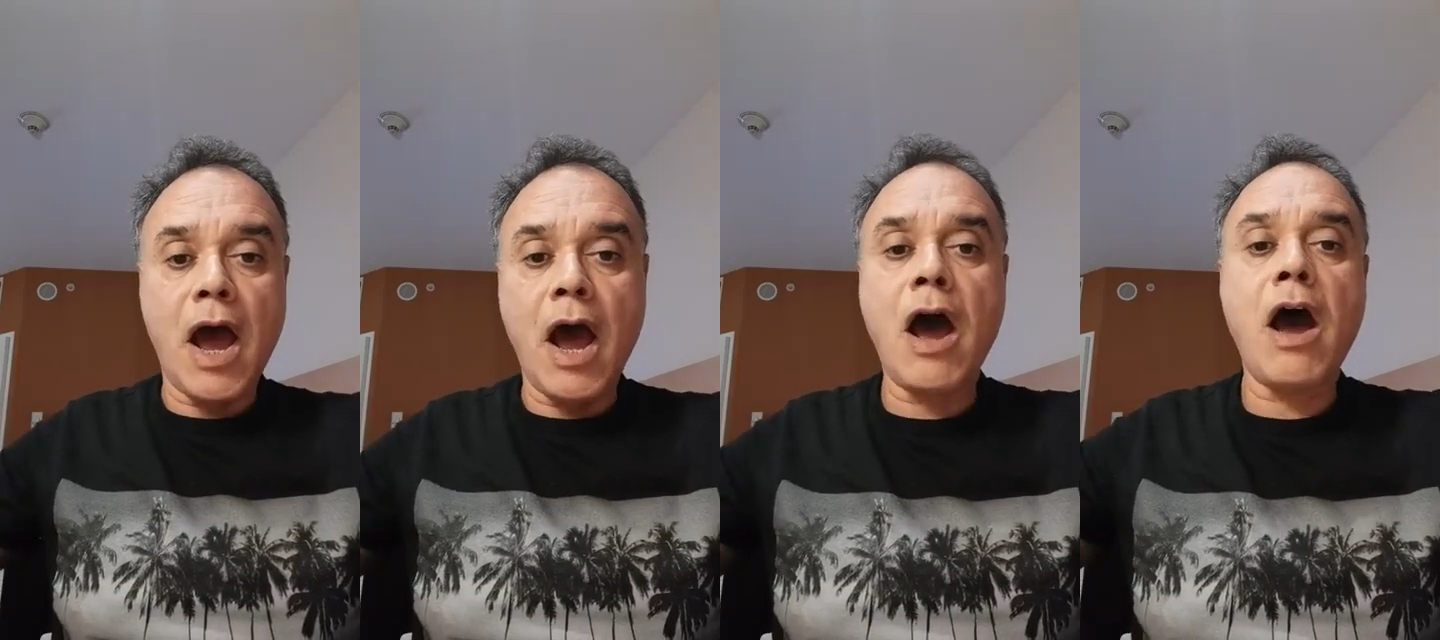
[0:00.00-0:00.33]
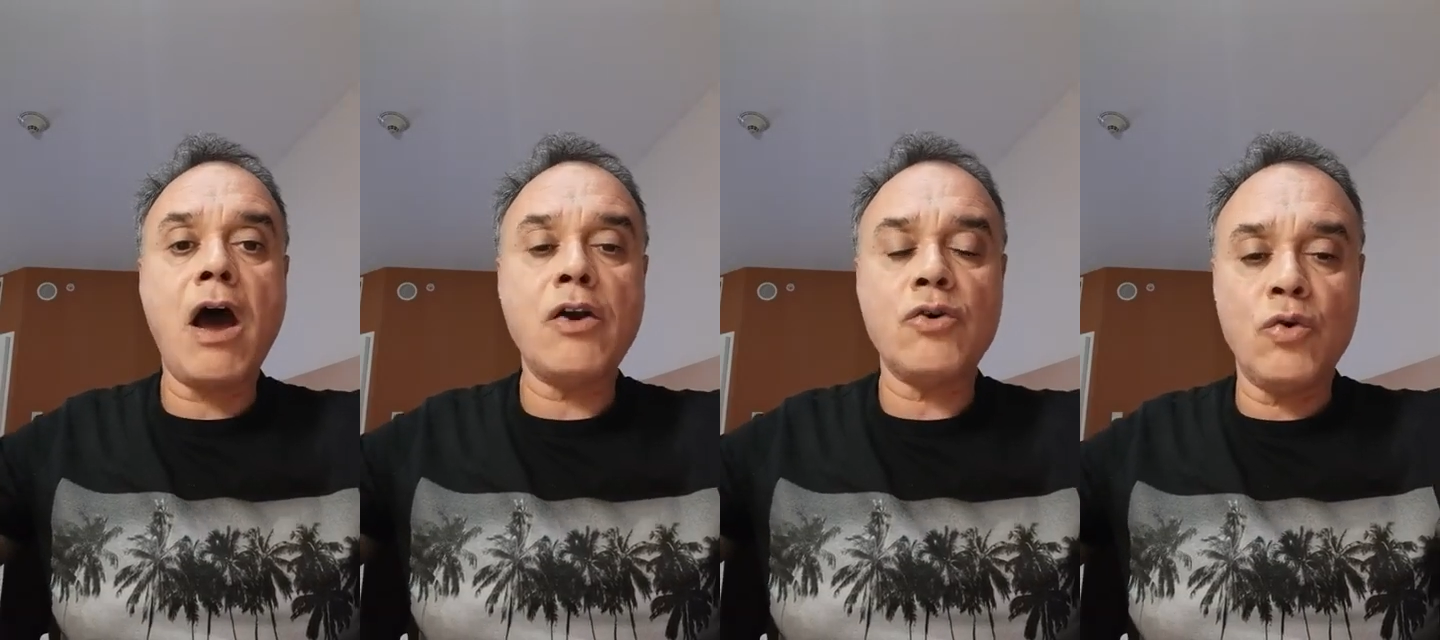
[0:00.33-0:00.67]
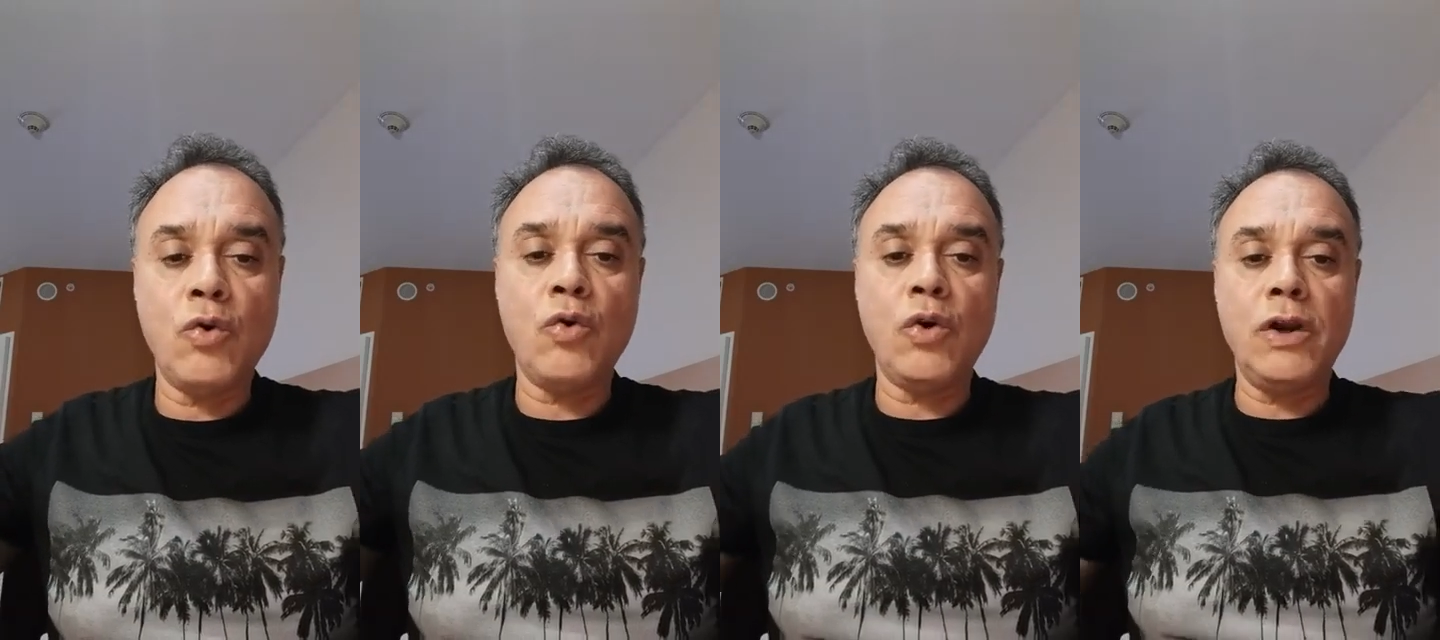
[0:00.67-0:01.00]
are
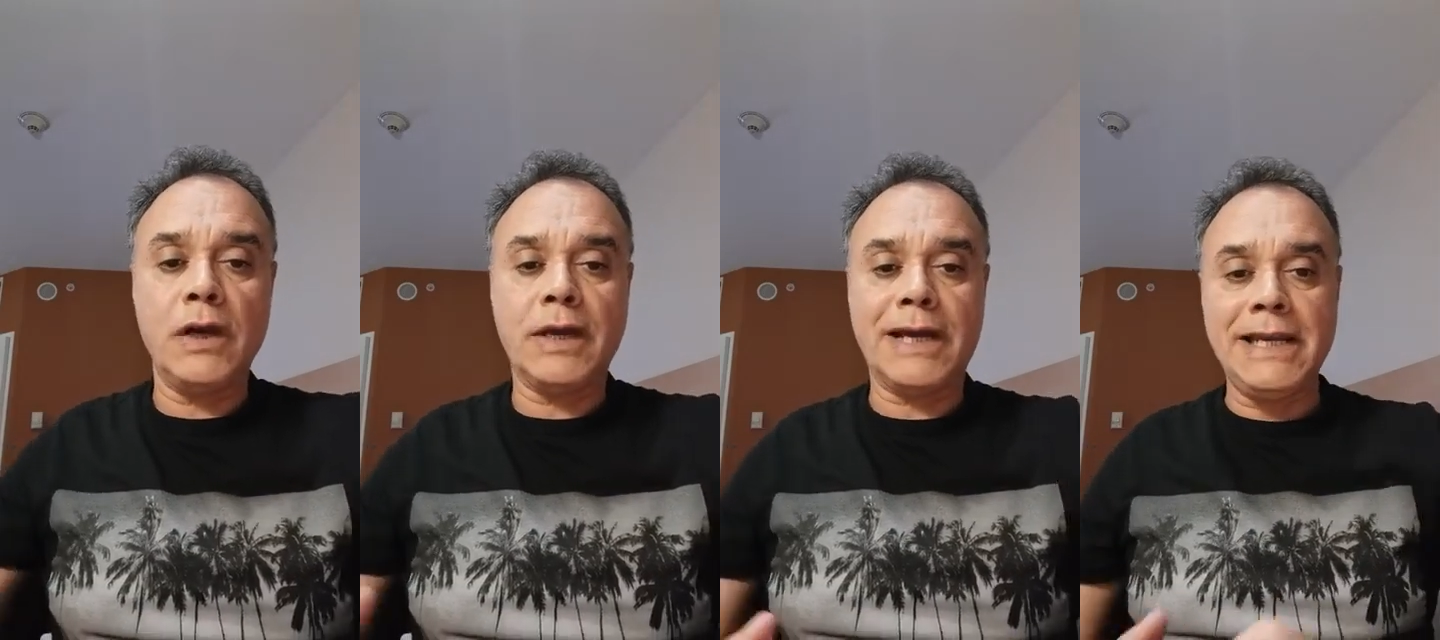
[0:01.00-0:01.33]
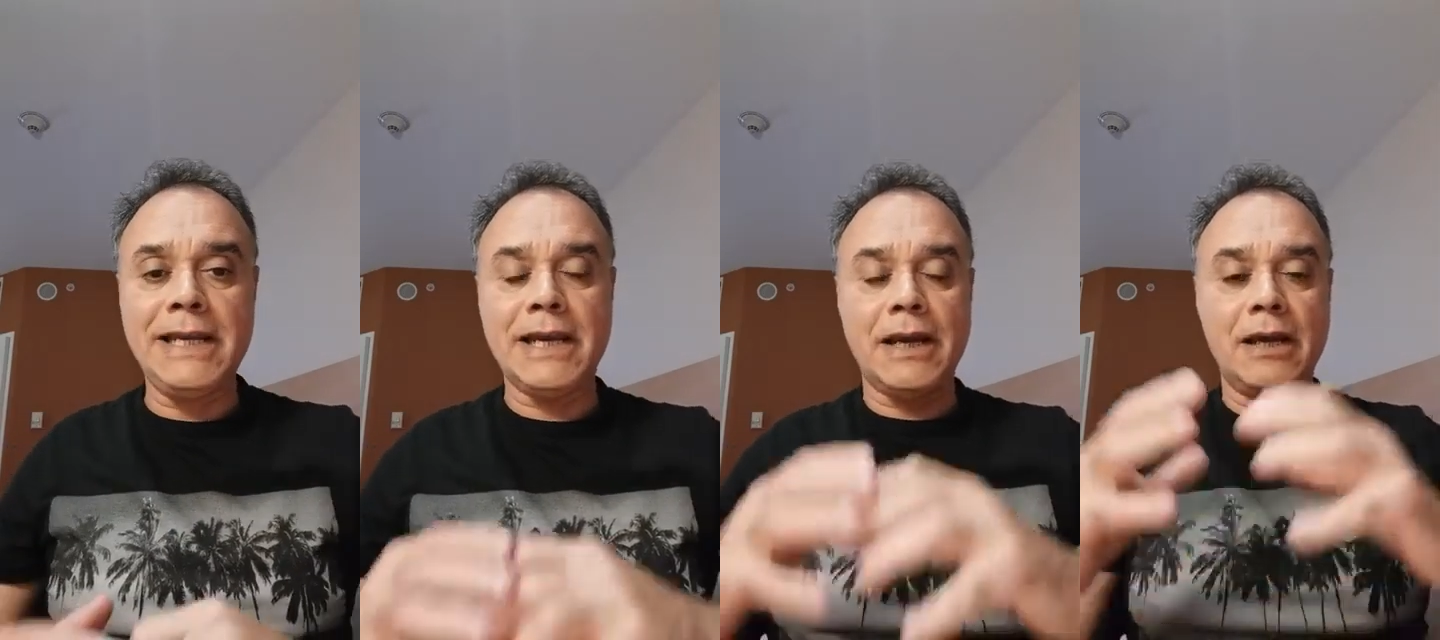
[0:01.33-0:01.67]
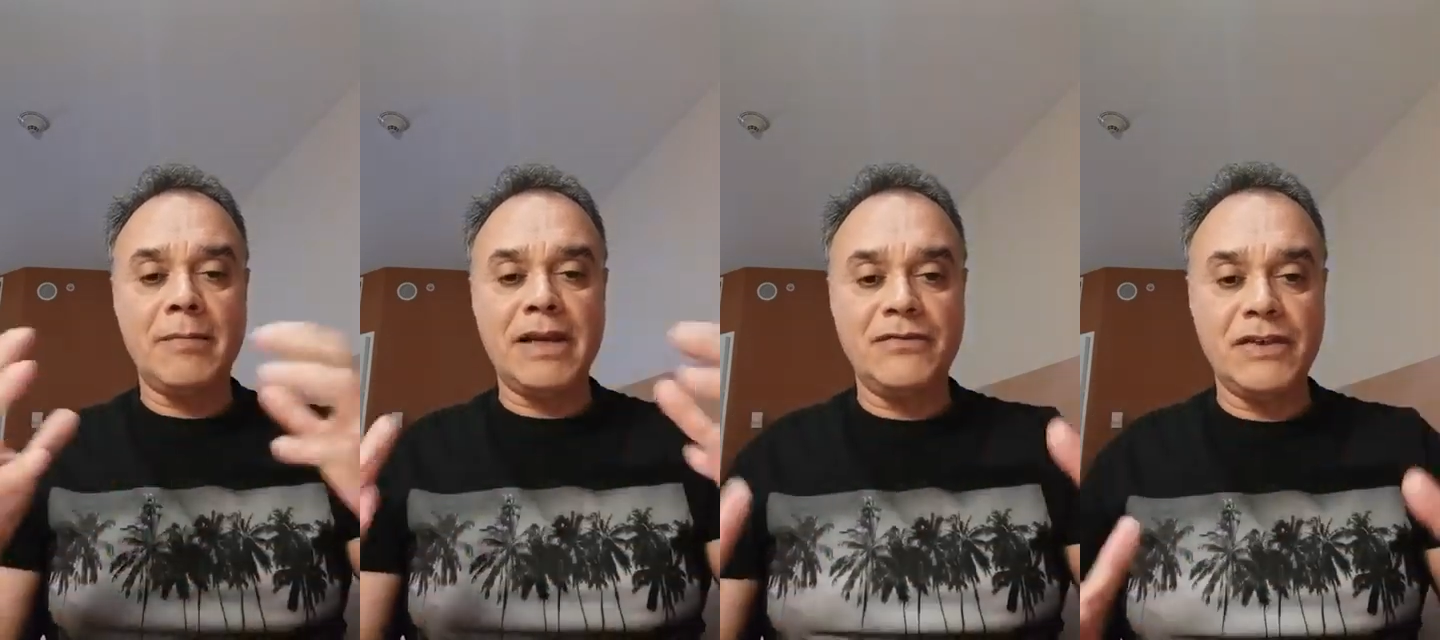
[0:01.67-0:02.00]
all clinical
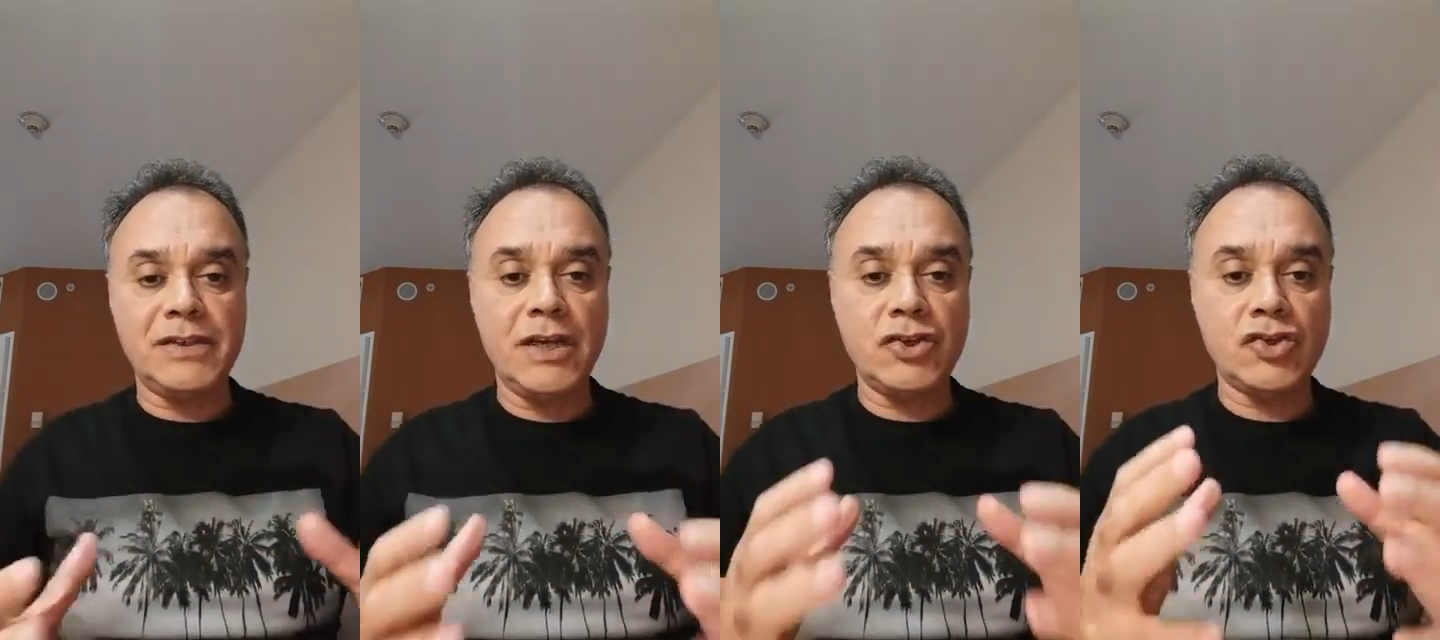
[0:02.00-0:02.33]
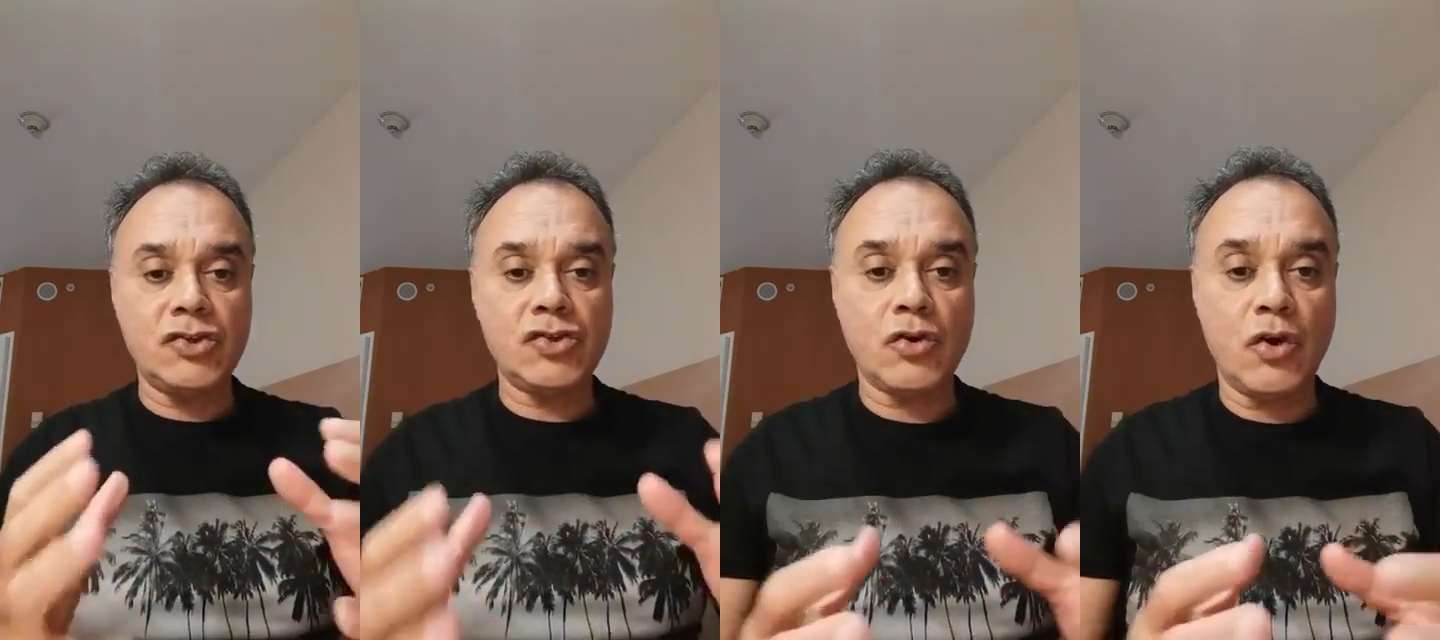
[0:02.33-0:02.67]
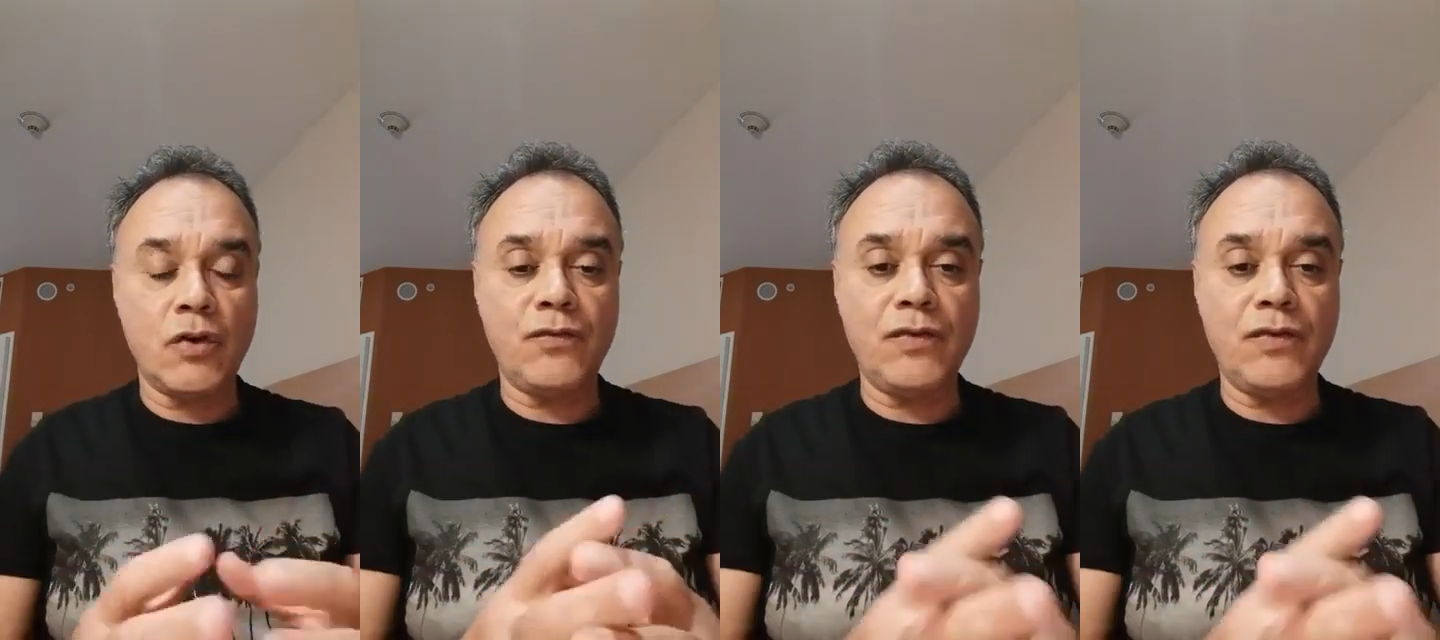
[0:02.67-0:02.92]
manifestations of